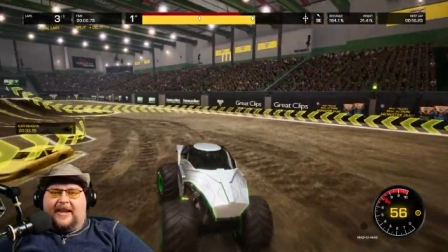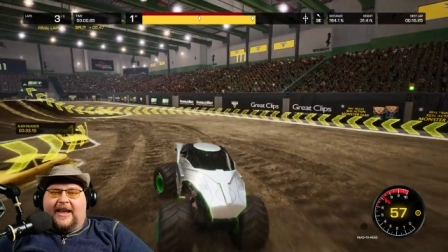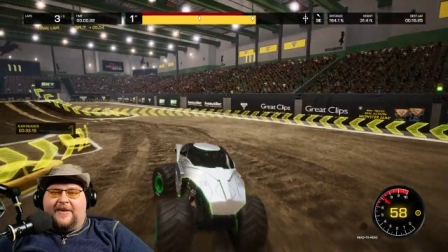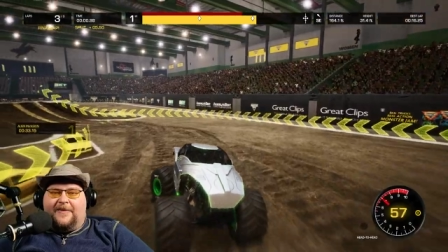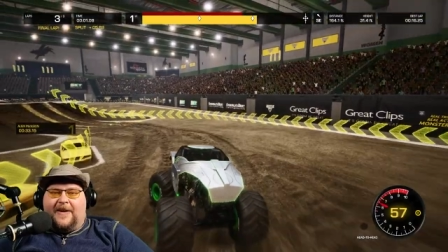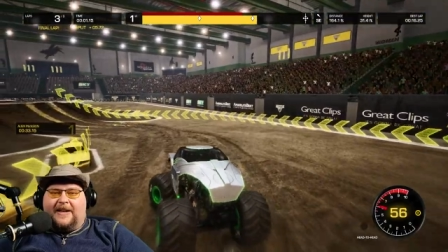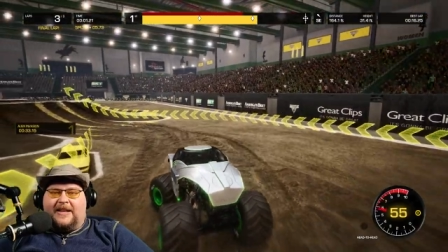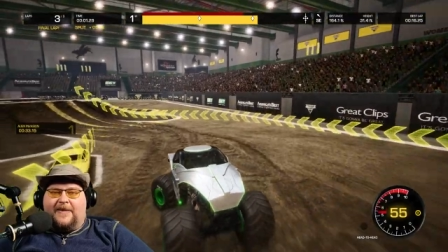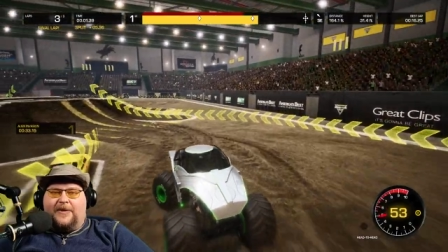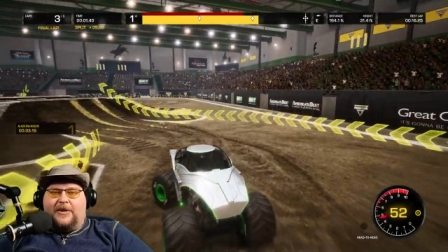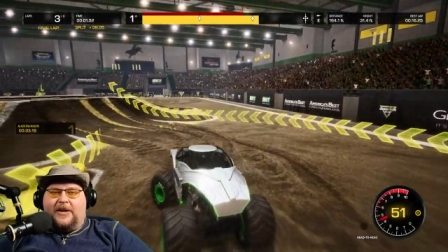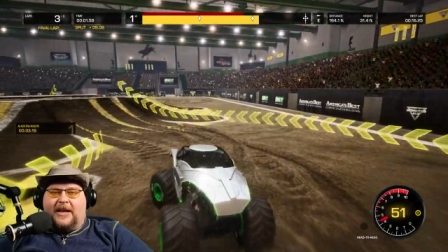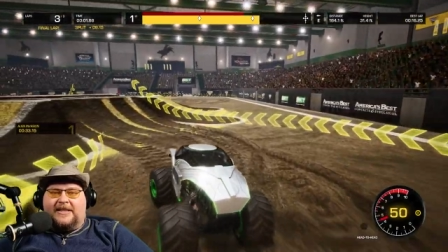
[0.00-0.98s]
And in fact, if
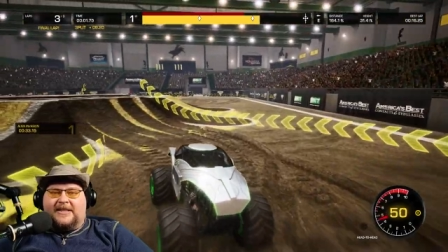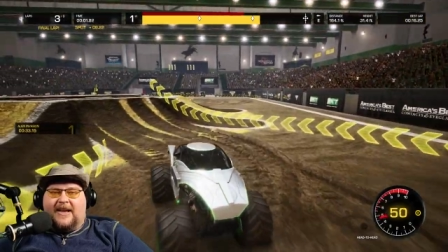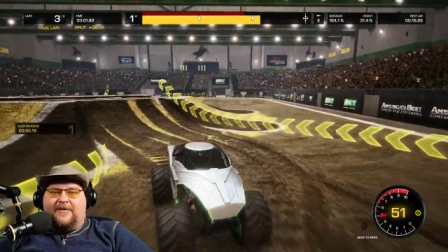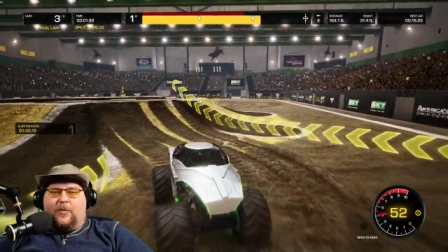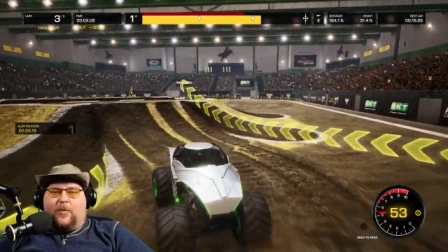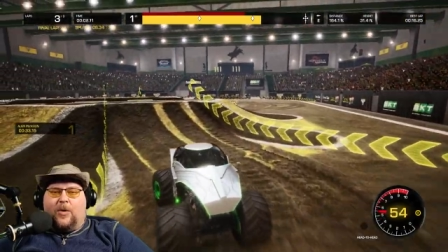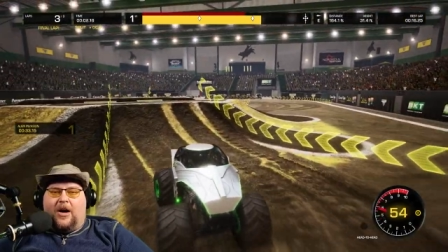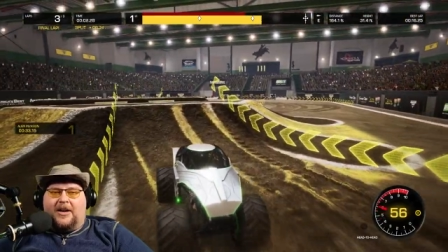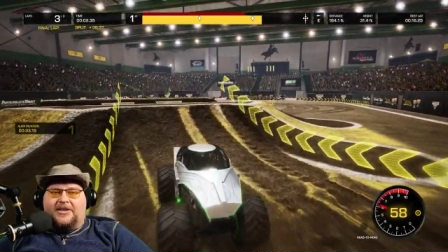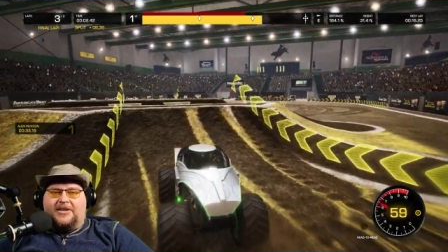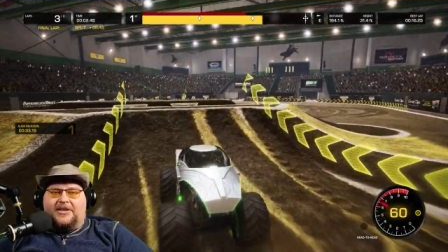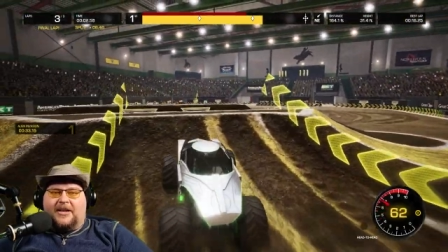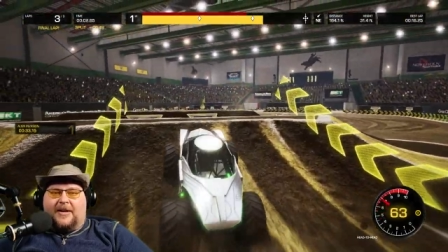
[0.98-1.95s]
you guys have watched,